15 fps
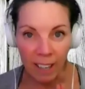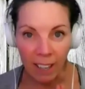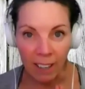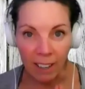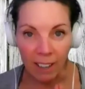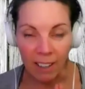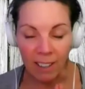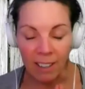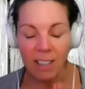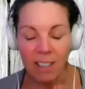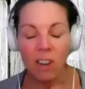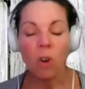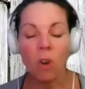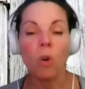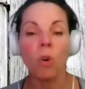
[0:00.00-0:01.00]
Canada,
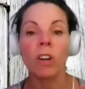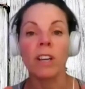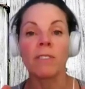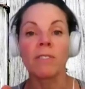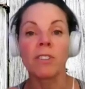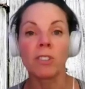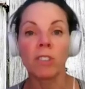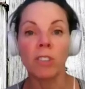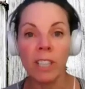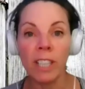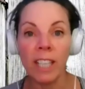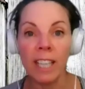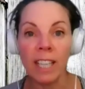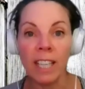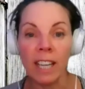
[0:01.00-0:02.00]
or if you're
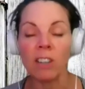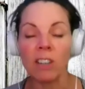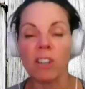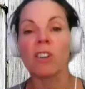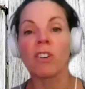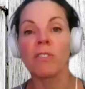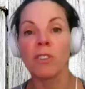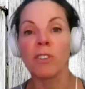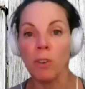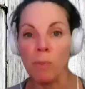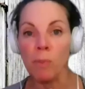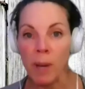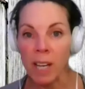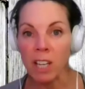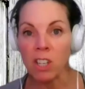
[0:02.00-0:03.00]
looking at if you're a
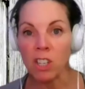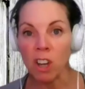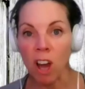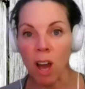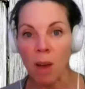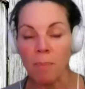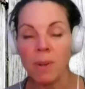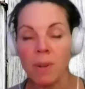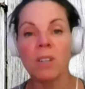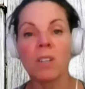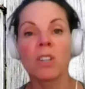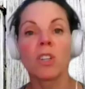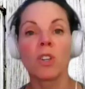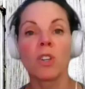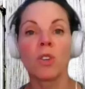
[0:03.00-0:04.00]
bike shop
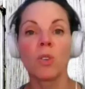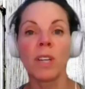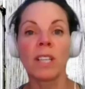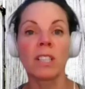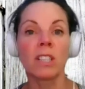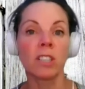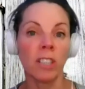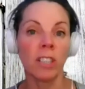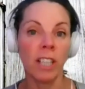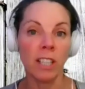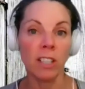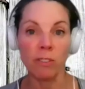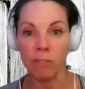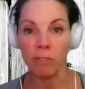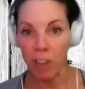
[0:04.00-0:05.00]
who is
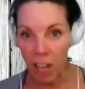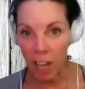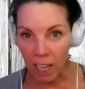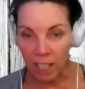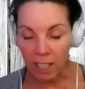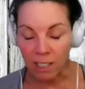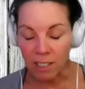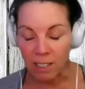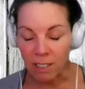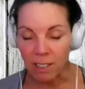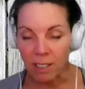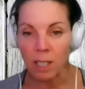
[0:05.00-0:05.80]
looking to find